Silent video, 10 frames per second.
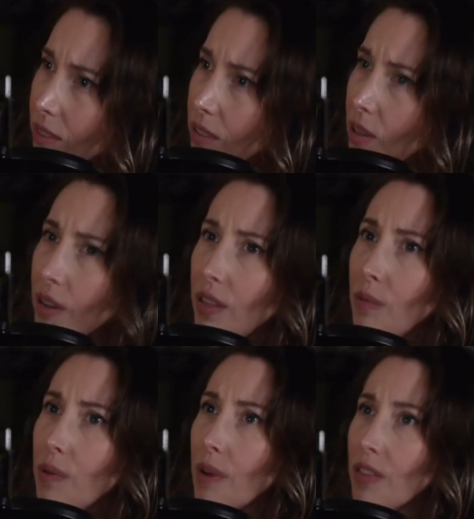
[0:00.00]
No, I think
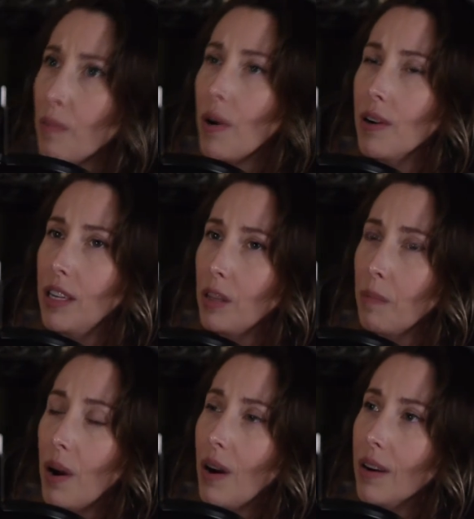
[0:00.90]
we were at the party at the
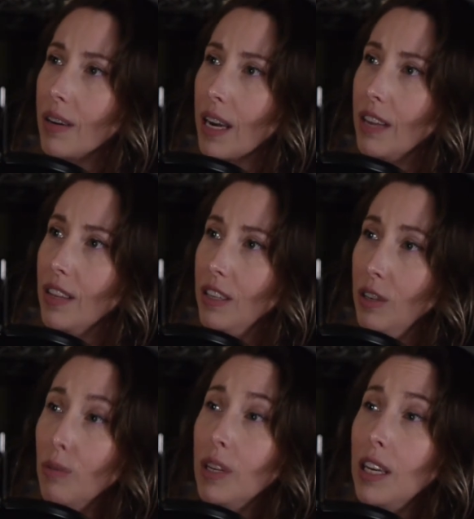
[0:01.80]
park, and then
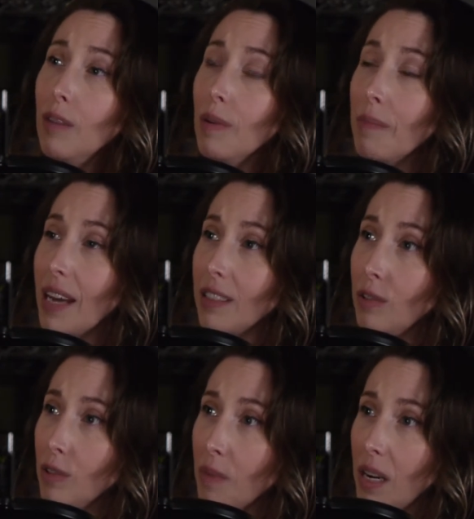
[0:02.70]
you and he went back to
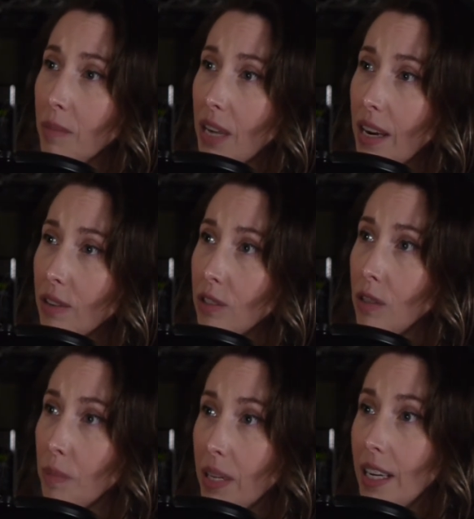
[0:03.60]
his mom's house
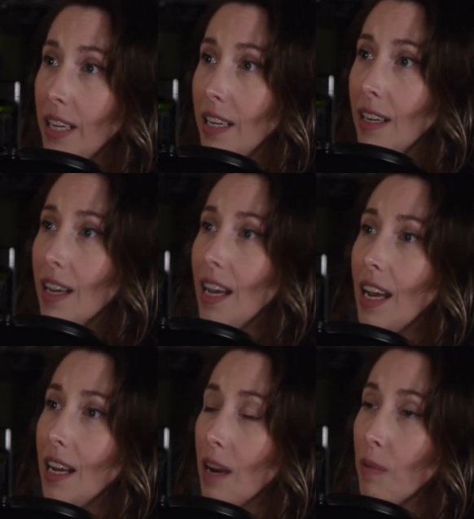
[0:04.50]
to play,
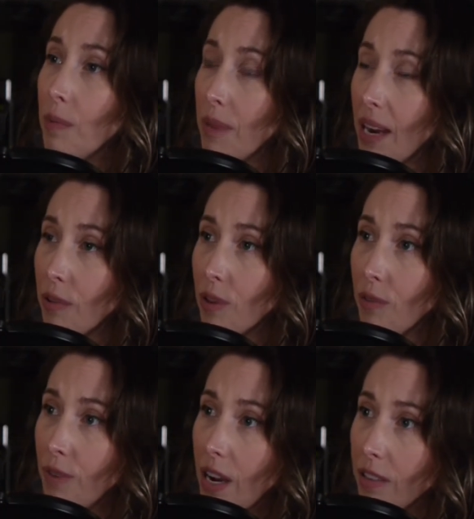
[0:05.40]
and I went back with our
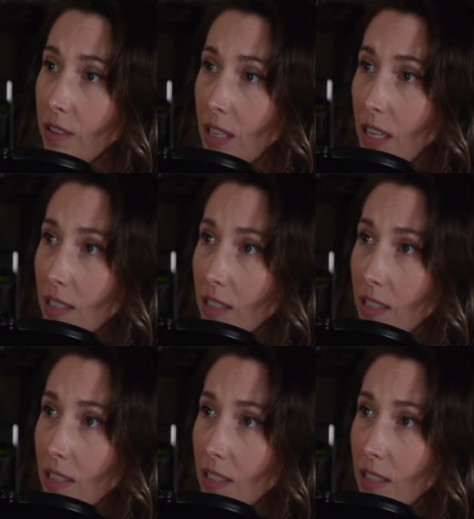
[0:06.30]
father to his